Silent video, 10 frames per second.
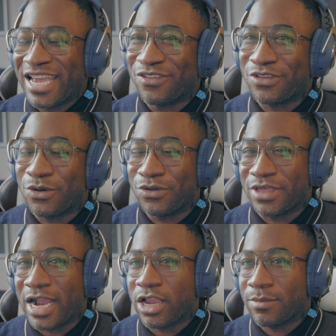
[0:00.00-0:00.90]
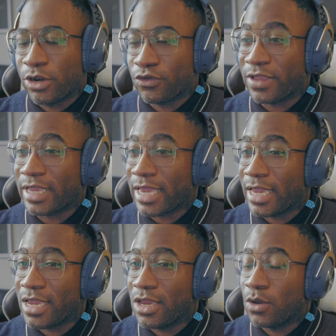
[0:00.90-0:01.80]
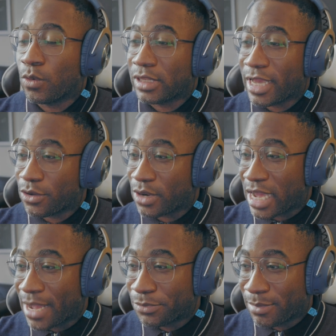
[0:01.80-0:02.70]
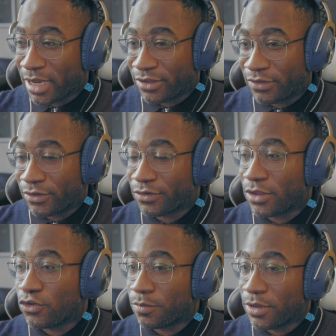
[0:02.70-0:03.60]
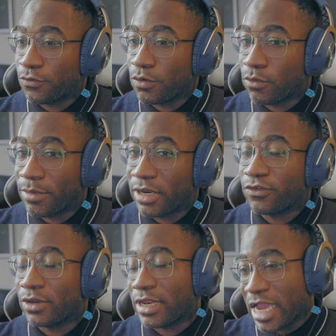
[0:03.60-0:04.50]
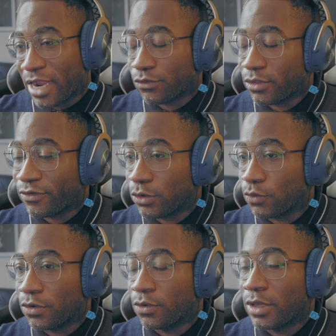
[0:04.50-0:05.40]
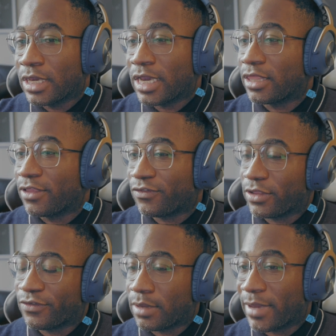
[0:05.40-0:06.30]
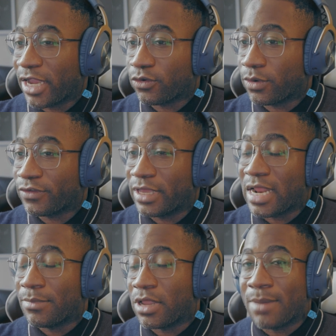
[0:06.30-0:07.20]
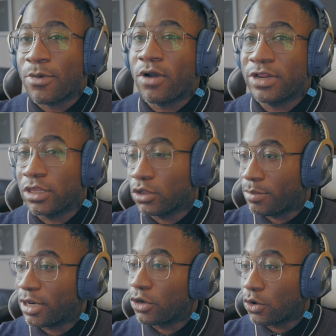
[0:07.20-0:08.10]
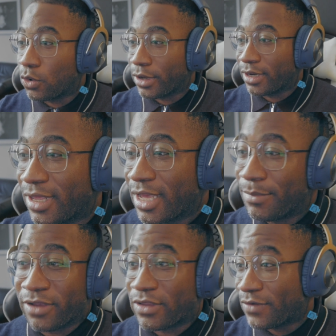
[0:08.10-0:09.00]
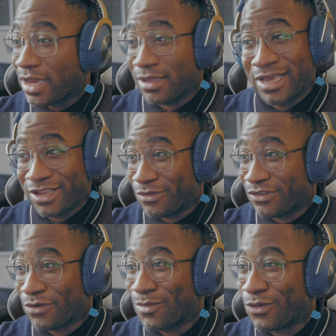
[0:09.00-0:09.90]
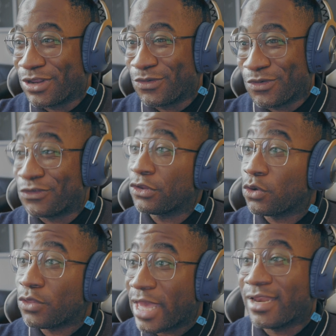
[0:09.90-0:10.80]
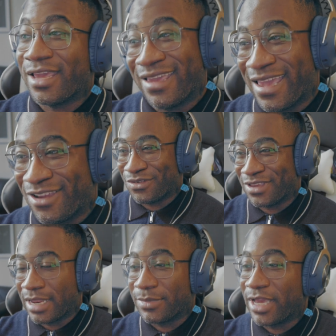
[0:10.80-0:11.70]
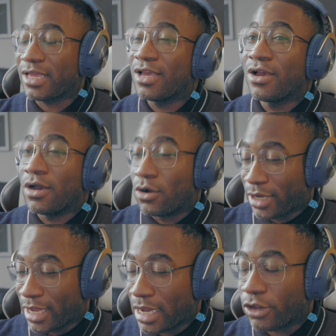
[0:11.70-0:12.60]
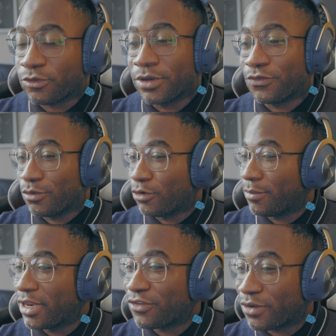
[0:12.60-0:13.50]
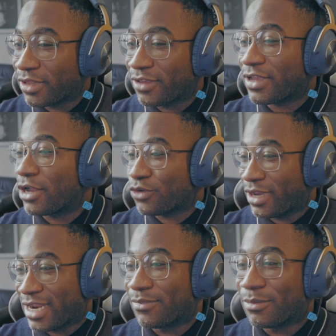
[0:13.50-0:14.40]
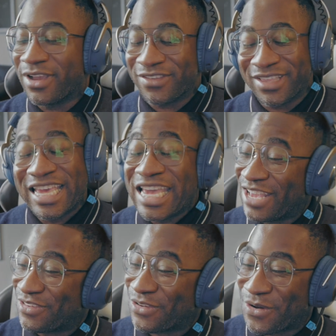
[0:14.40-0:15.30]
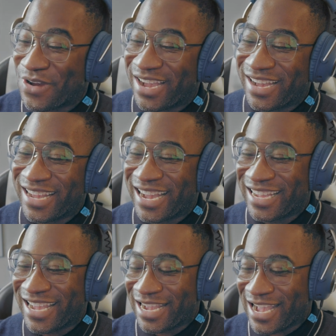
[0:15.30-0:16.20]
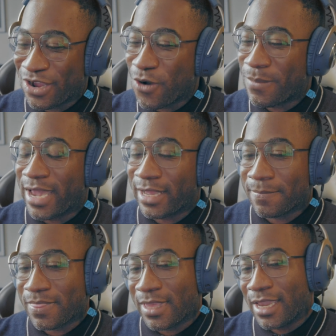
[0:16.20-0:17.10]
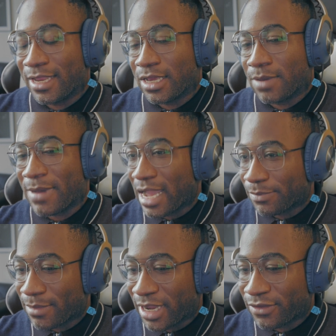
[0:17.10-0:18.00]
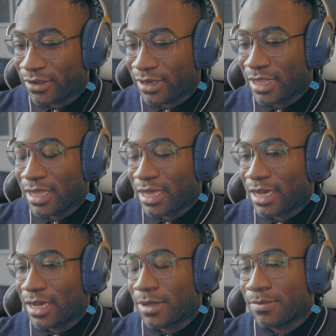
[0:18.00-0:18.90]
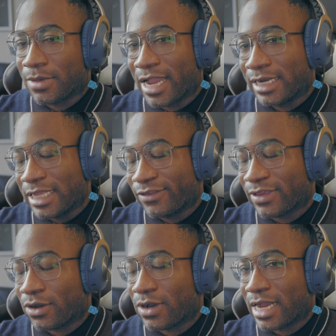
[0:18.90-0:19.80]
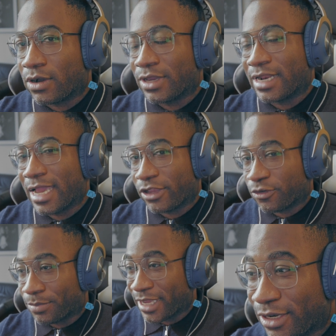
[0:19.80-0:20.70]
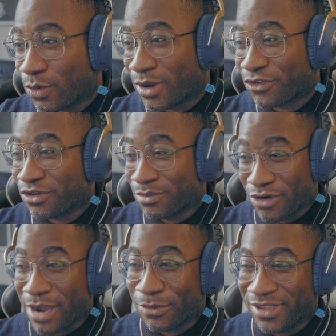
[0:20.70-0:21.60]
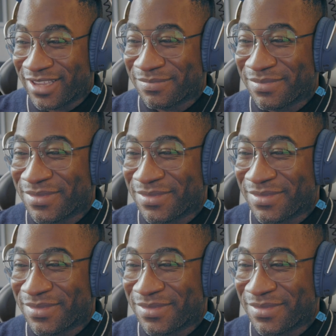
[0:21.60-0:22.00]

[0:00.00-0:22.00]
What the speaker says: And so the hiring manager is like, hey, we'd like you to optimize this. Can you spend a few more minutes on it after this interview and then send it back to us? And I'm already a little bit annoyed because I've got like several more interviews to do that day, actually. And I'm like, okay, I'll spend a few more minutes on this. I'll try and optimize it. And so I go back and I optimize it. I detail out and I explain the question properly.